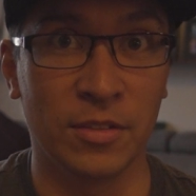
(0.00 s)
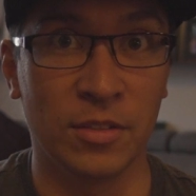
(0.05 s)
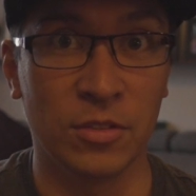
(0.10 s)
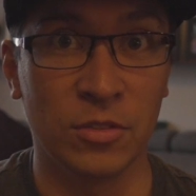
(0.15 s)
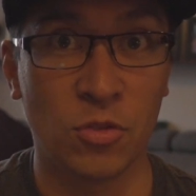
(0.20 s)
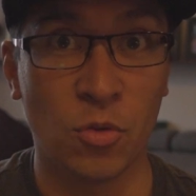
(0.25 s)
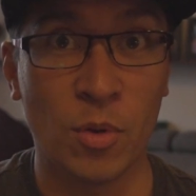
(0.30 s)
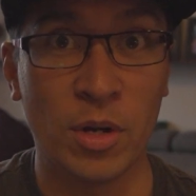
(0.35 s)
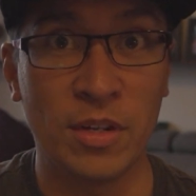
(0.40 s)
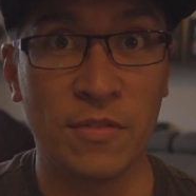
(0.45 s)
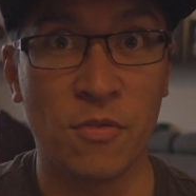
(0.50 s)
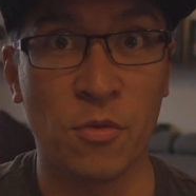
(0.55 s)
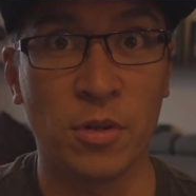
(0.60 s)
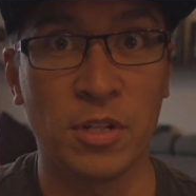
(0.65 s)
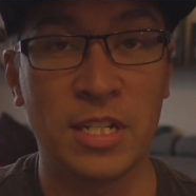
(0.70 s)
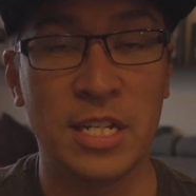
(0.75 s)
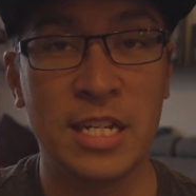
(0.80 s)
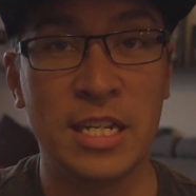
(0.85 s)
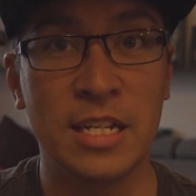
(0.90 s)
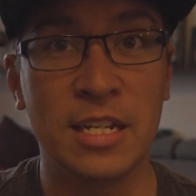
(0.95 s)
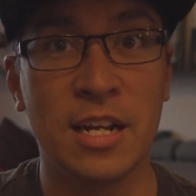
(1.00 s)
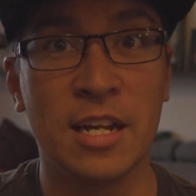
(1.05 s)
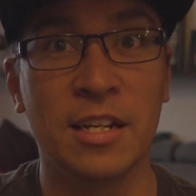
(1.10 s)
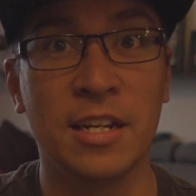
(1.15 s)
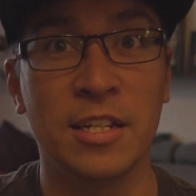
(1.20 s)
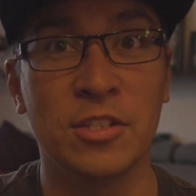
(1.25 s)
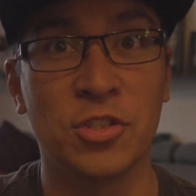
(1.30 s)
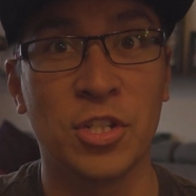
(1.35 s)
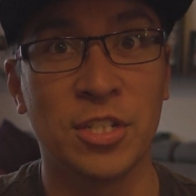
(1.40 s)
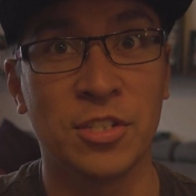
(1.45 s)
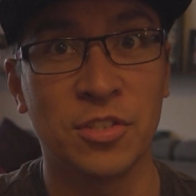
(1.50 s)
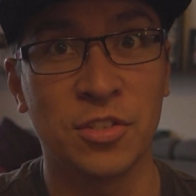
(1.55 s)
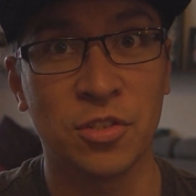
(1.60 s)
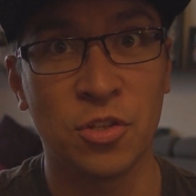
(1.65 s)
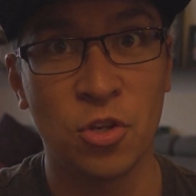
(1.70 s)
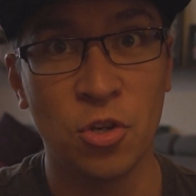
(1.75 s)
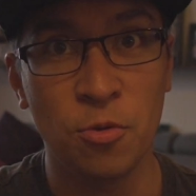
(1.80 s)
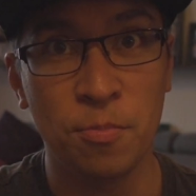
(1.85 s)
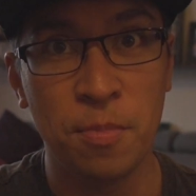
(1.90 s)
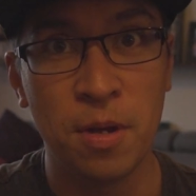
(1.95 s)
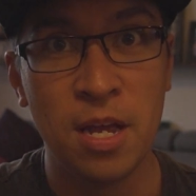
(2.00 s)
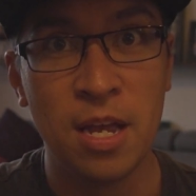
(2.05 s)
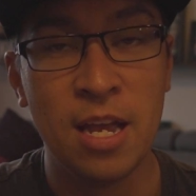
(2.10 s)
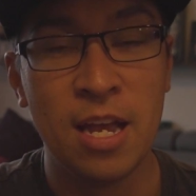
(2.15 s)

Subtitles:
2014 Hyundai Genesis Coupe.